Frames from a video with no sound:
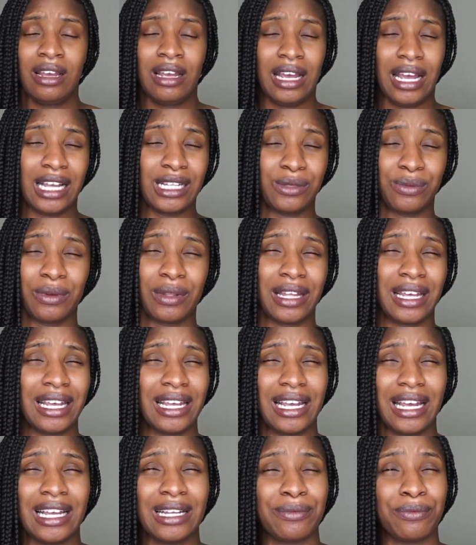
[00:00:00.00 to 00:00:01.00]
It's
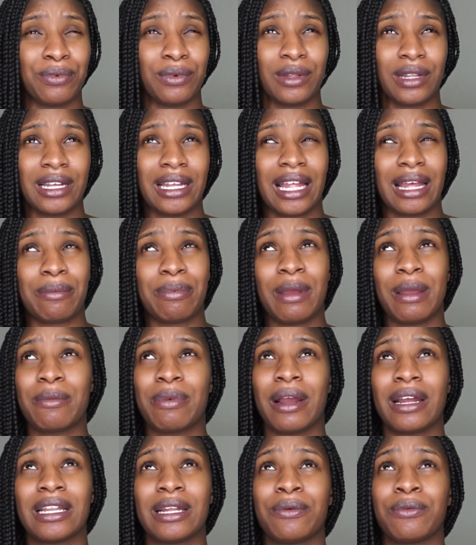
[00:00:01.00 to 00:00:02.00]
really, like being
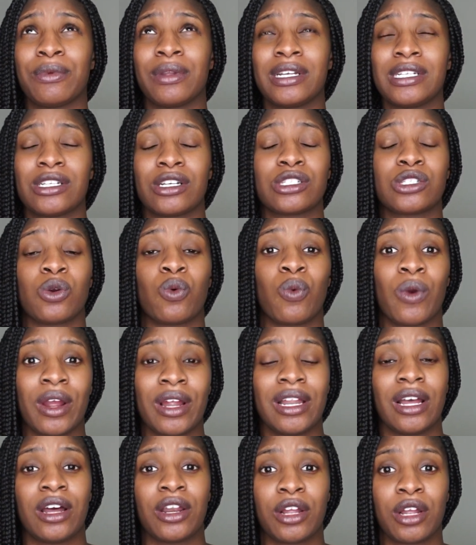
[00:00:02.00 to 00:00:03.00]
pregnant really starts to wear
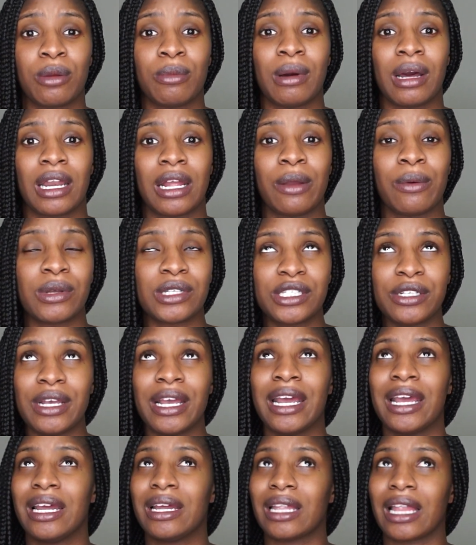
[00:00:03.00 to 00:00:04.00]
down on your body. Once you
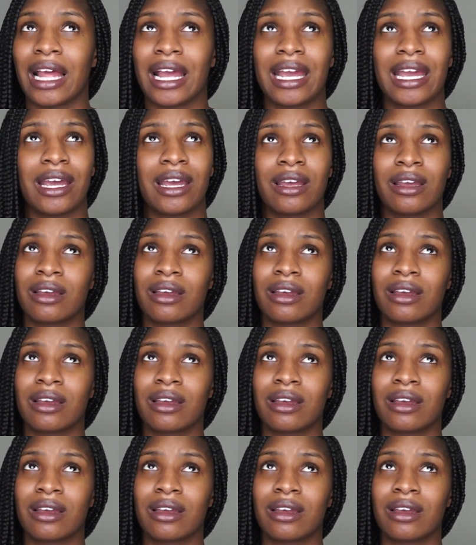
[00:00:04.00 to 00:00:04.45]
hit like